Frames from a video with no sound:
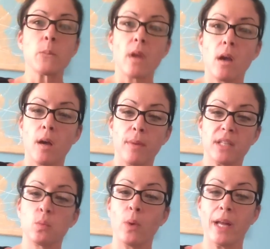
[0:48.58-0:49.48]

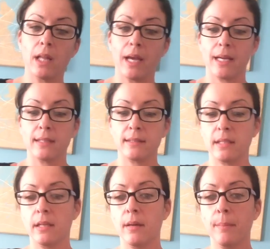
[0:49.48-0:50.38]
as well
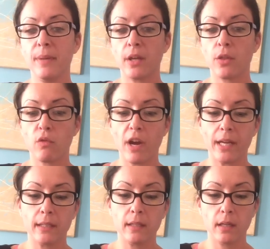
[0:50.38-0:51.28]
as being
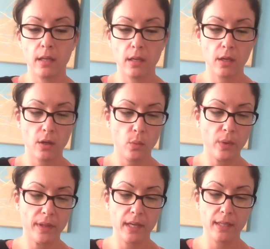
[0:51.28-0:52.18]
threatened
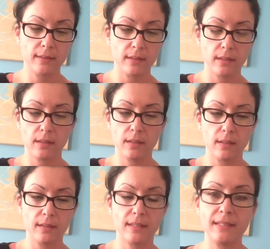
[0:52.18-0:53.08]
with his
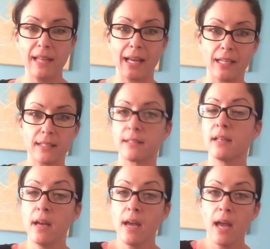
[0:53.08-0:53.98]
status
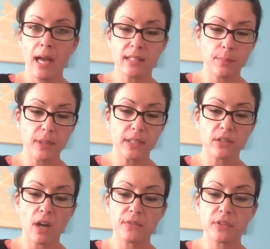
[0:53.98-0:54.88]
as a police
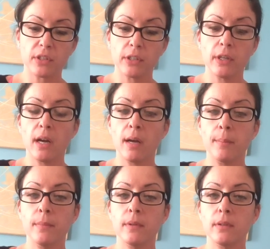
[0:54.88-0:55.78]
officer.
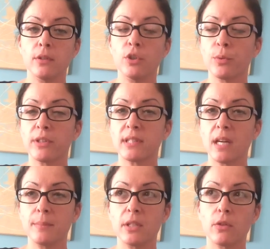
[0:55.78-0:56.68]
Numerous
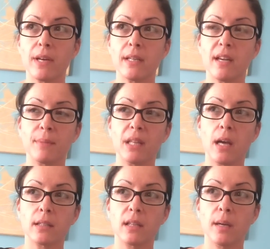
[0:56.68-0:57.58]
times he threatened to have me
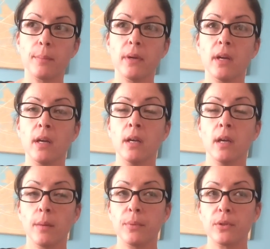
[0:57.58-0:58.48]
locked up,
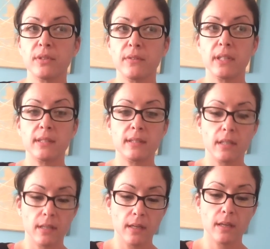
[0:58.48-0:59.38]
abuse of his
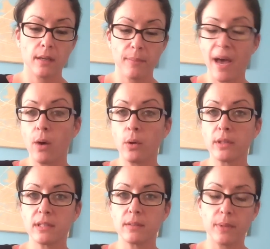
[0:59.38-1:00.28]

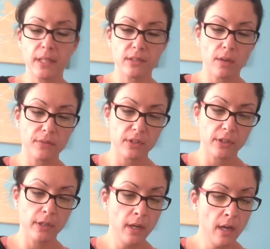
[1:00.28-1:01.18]
powers as a police officer.